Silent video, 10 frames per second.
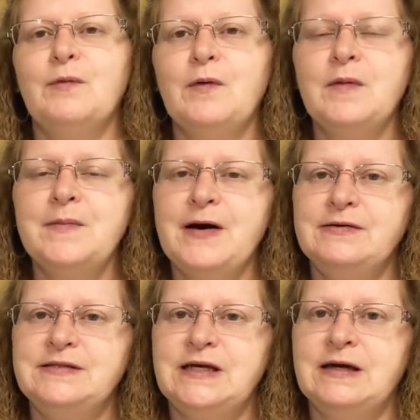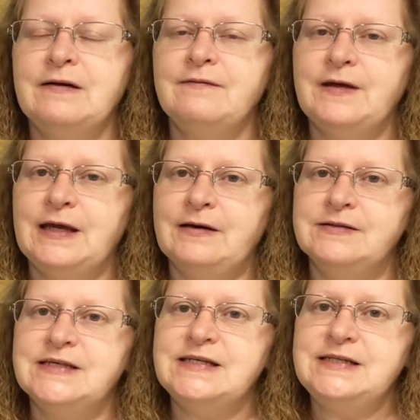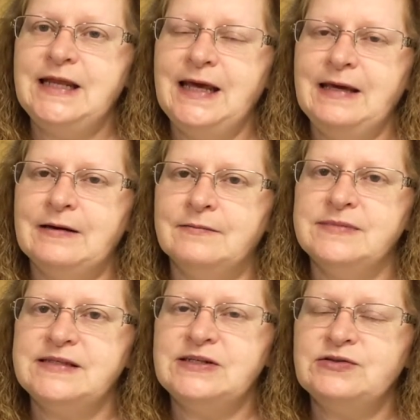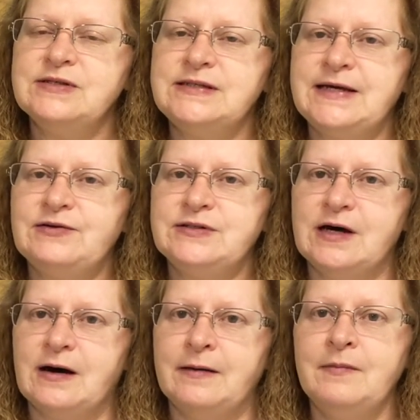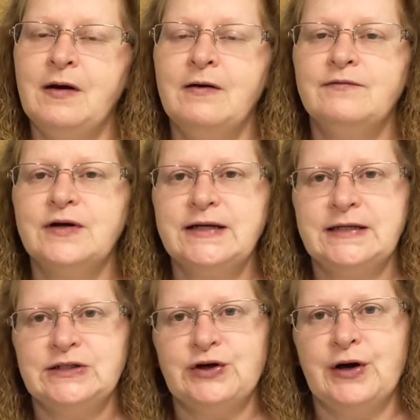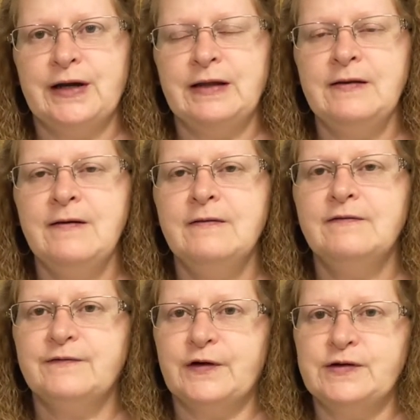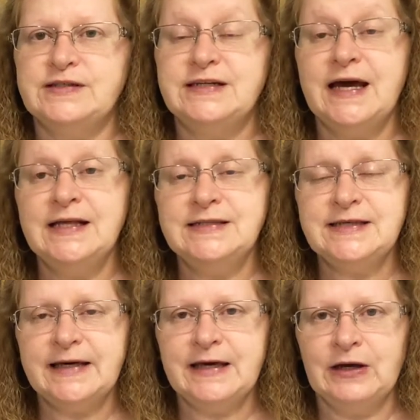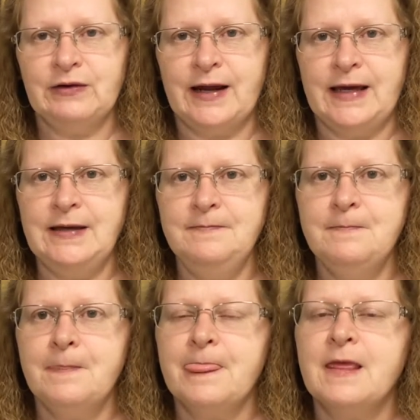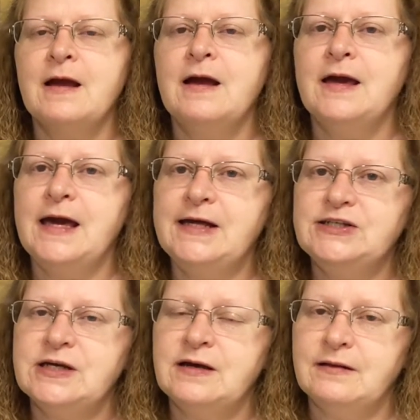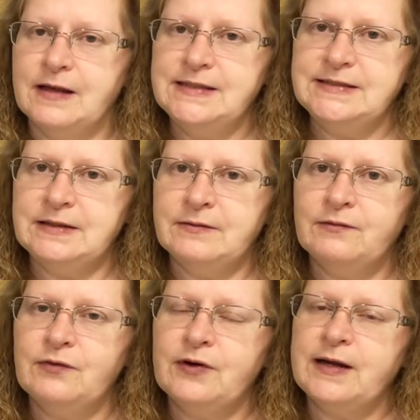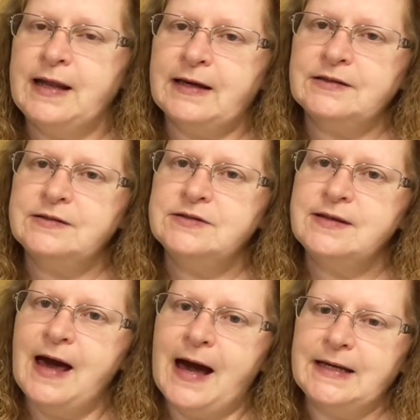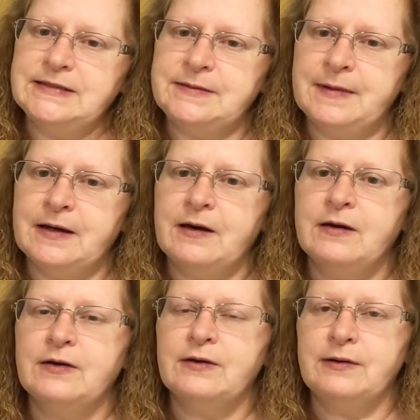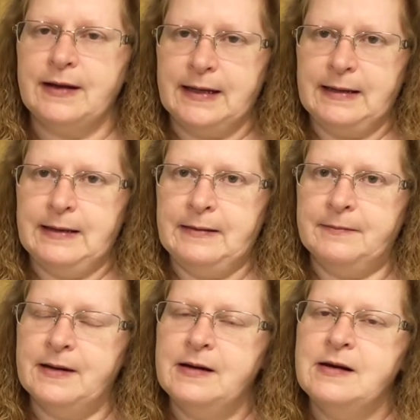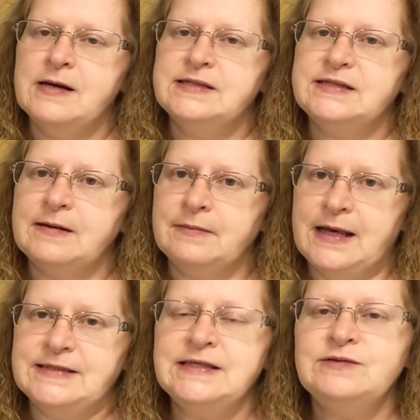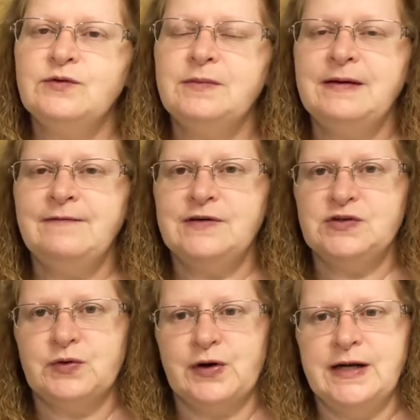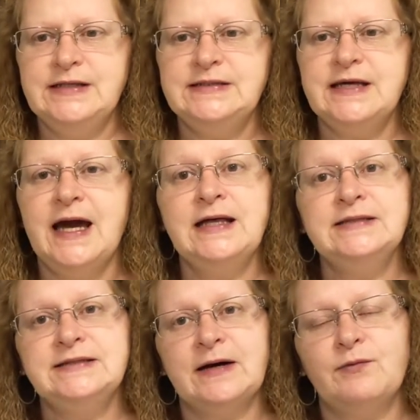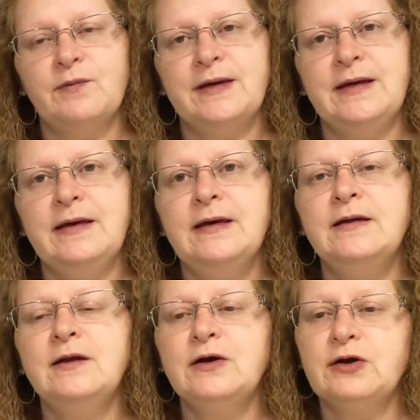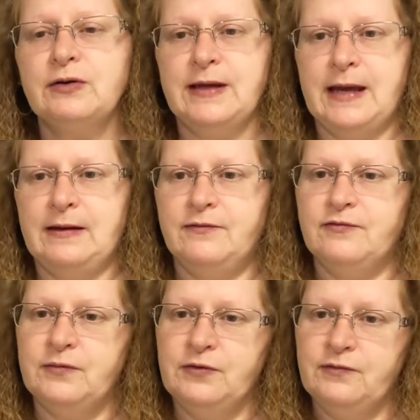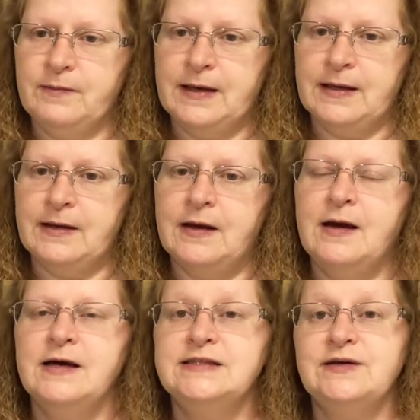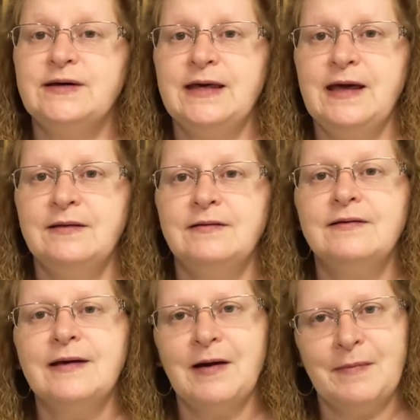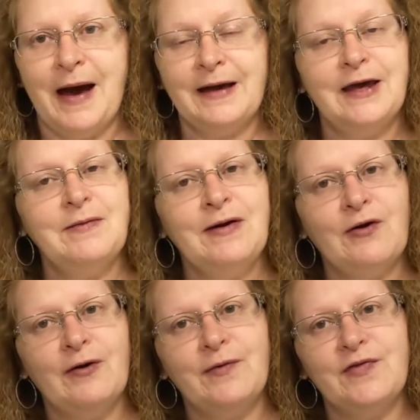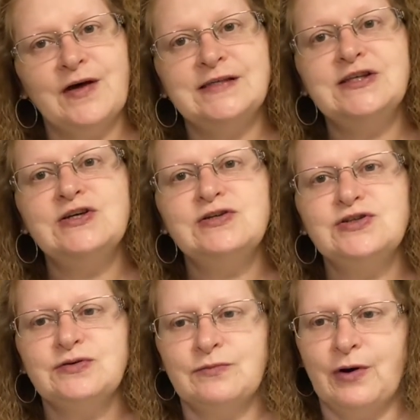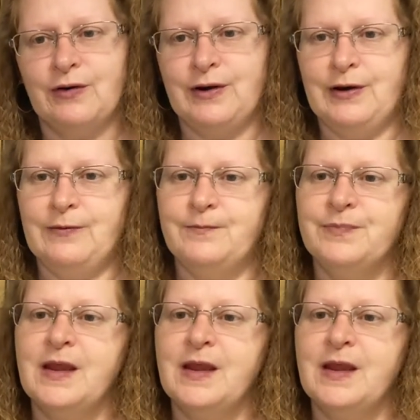We will be posting videos at 10 a.m. Central Standard Time for kindergarten, first, and second grade. Each lesson will connect to the academic curriculum. Some lessons will be in visual arts and some will be in creative movement. So again, come back and make art with us tomorrow.